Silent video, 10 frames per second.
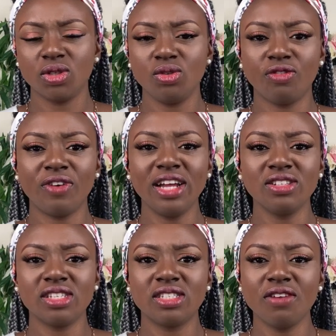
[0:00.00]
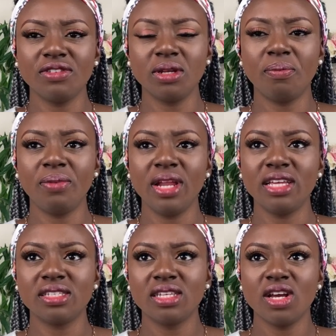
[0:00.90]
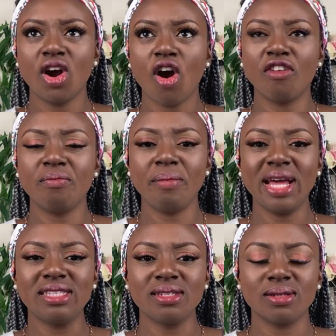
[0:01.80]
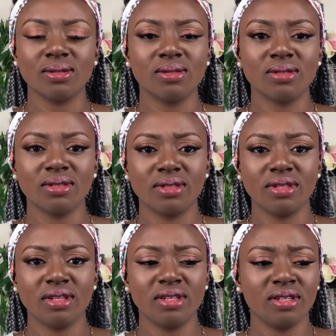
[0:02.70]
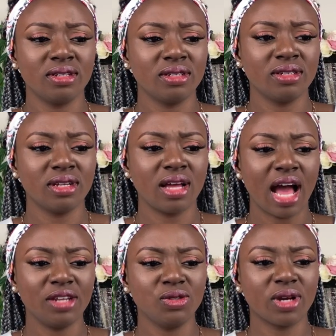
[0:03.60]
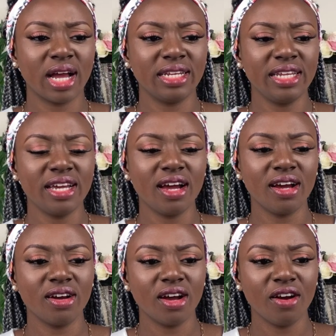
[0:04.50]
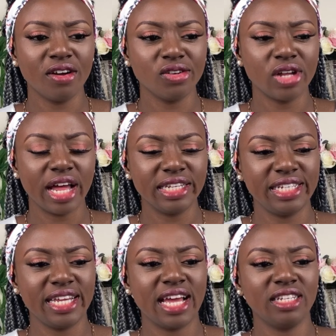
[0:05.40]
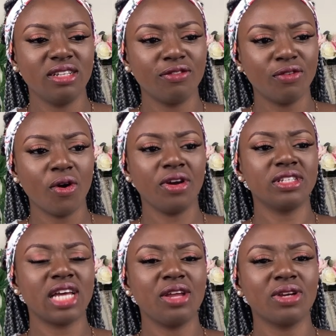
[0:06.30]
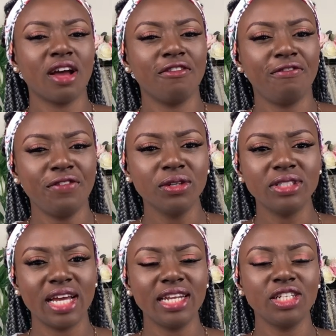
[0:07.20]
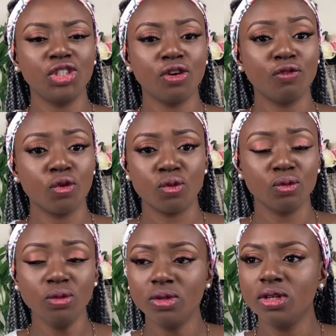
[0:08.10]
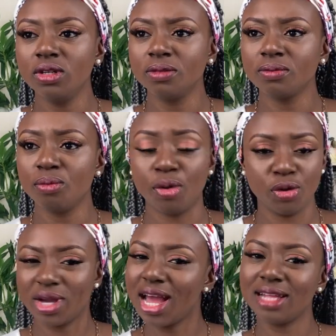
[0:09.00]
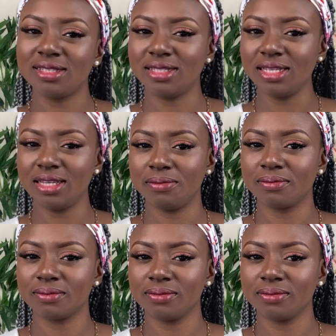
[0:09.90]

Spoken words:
You find yourself in a place of metal and you can hear the voice and you can feel the energy of Ogun, but you can't see him.